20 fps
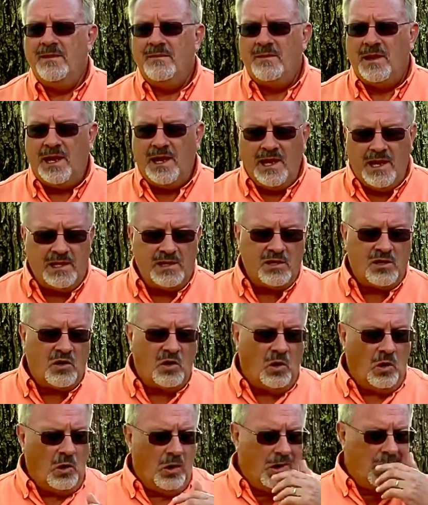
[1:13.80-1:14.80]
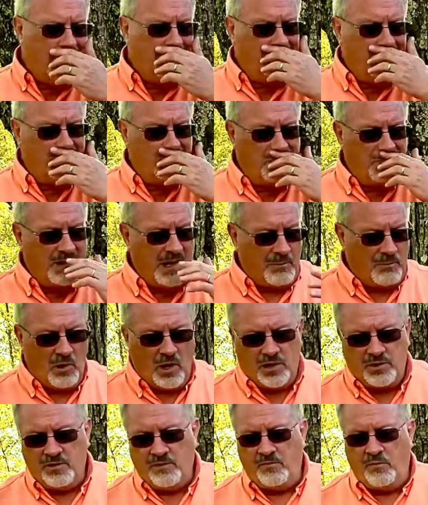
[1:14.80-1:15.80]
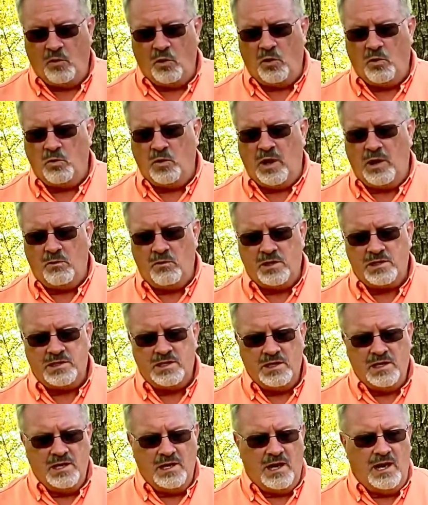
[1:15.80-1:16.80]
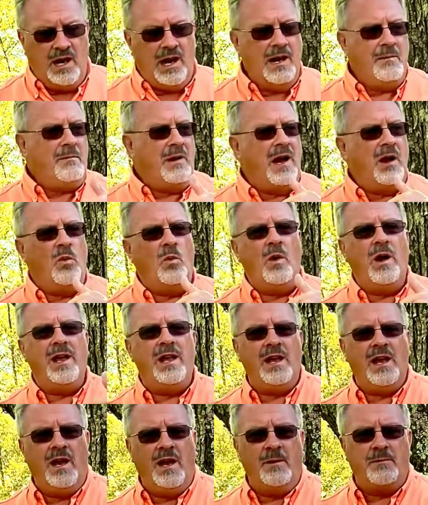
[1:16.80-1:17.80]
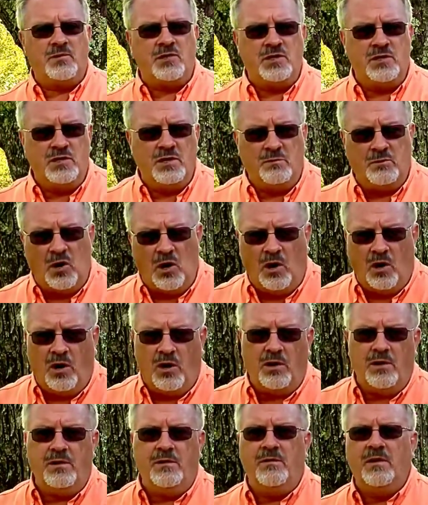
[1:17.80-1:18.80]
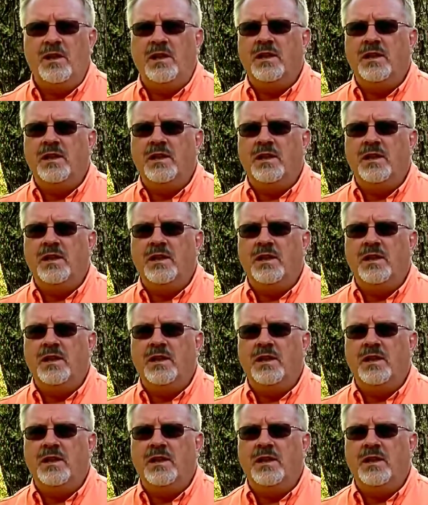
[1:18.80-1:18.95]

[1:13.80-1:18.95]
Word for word: I had the corn. I brought the four, I was on my way up to the barn